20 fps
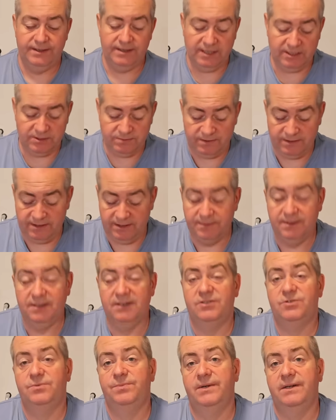that's why I'm a
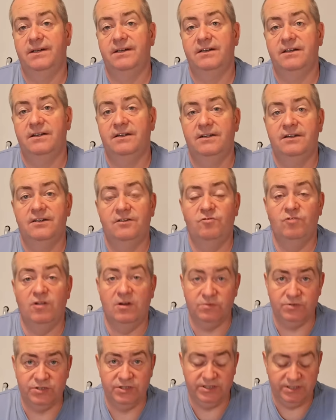little bit
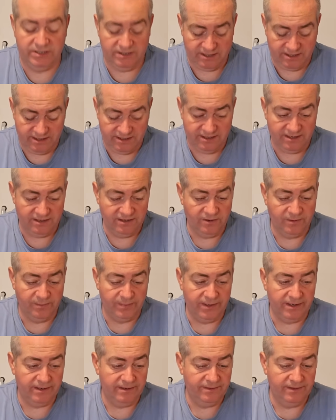grouchy today and a little
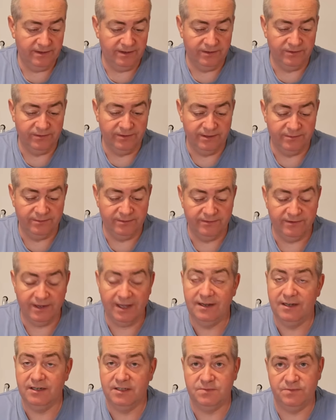bit annoyed with
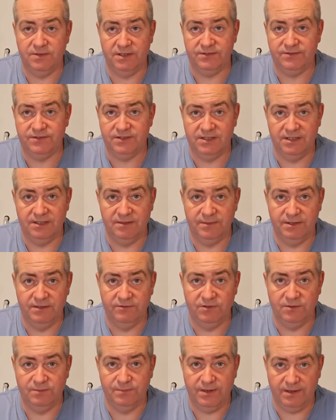AliExpress for sending me the
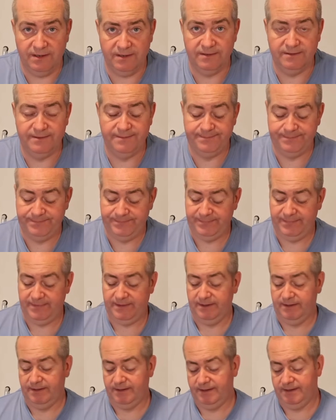wrong plug.
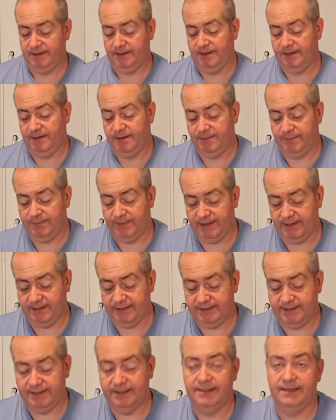
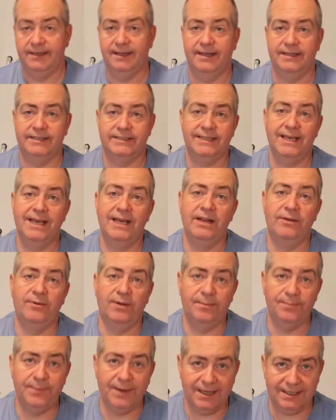But yes,
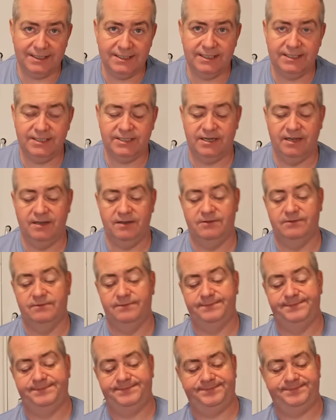anyway, back to this kettle